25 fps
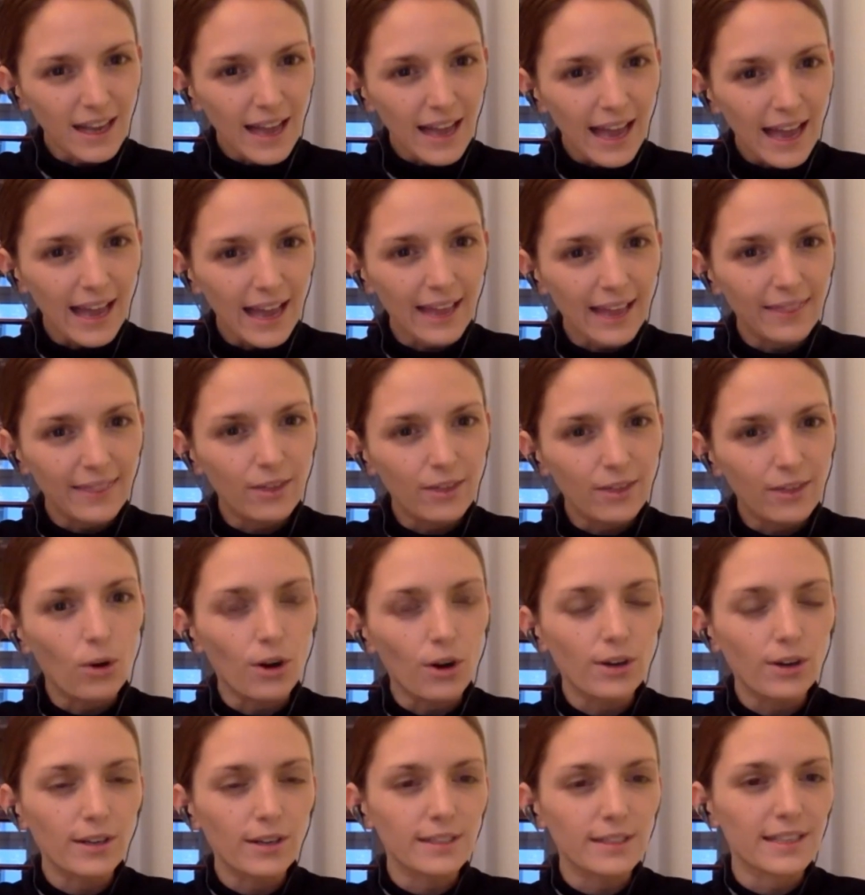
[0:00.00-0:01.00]
And the
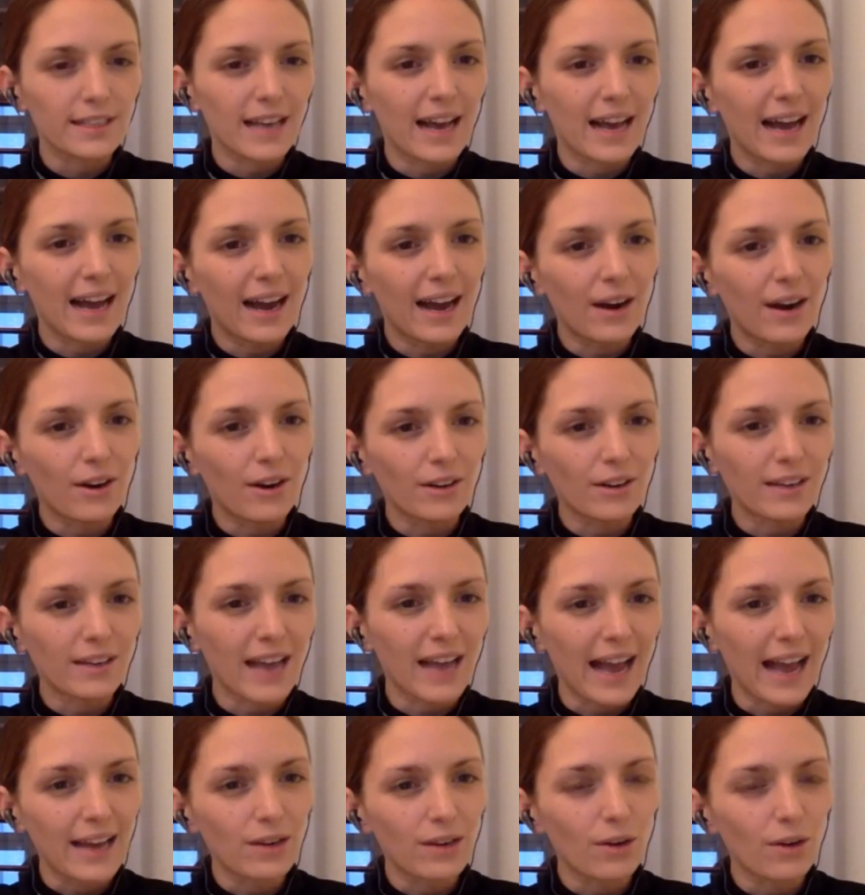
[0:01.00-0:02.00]
orders are
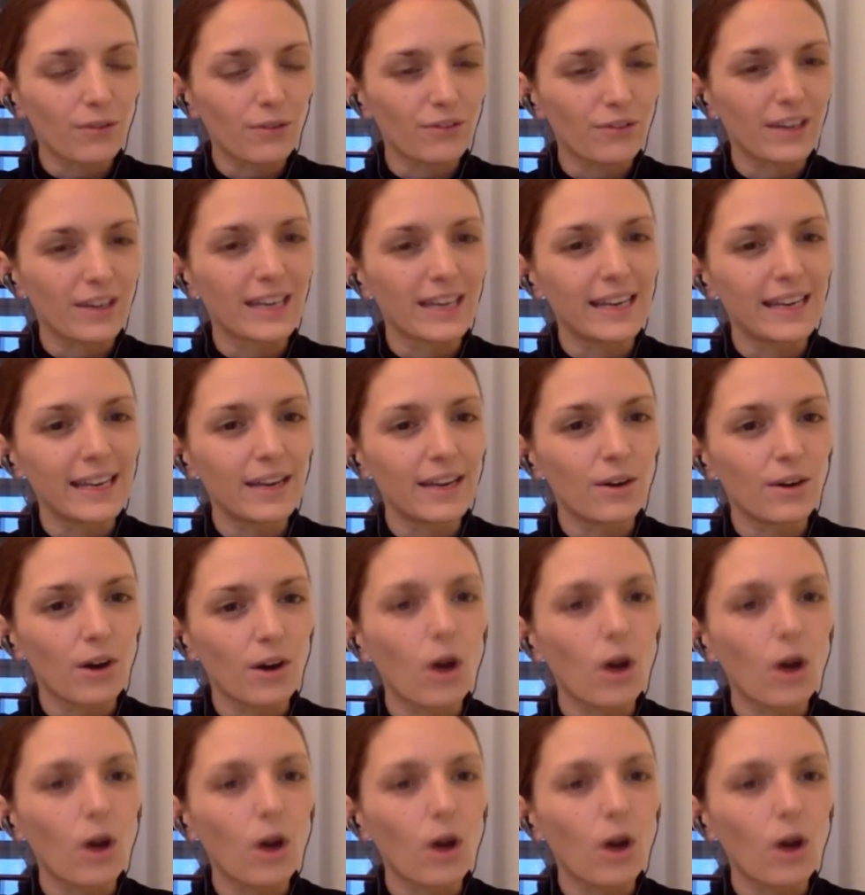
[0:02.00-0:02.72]
kind of clear.